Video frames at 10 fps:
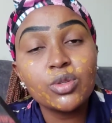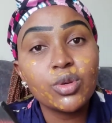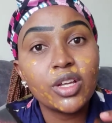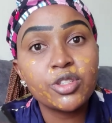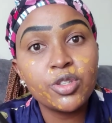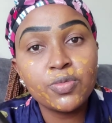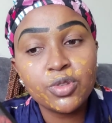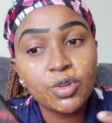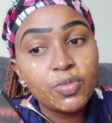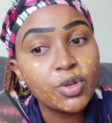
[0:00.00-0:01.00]
also assumed
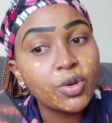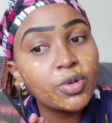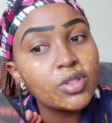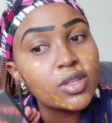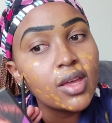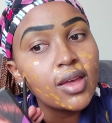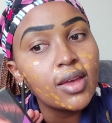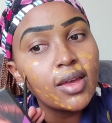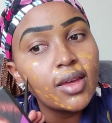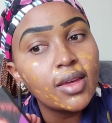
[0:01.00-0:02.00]
so because
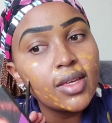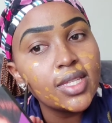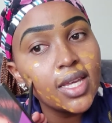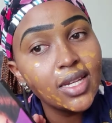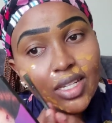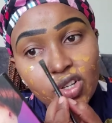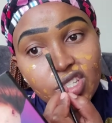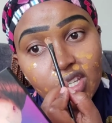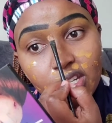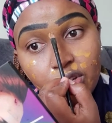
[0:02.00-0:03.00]
he said he
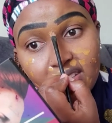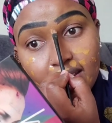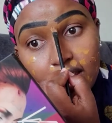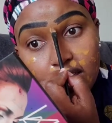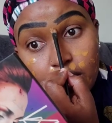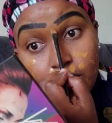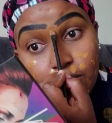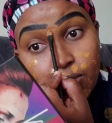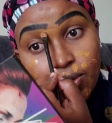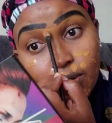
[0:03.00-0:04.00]
was in
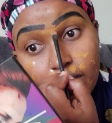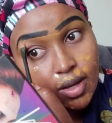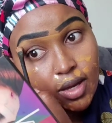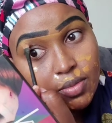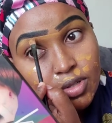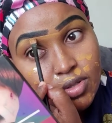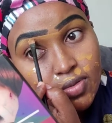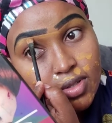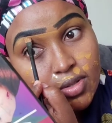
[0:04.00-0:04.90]
USIU, and most of the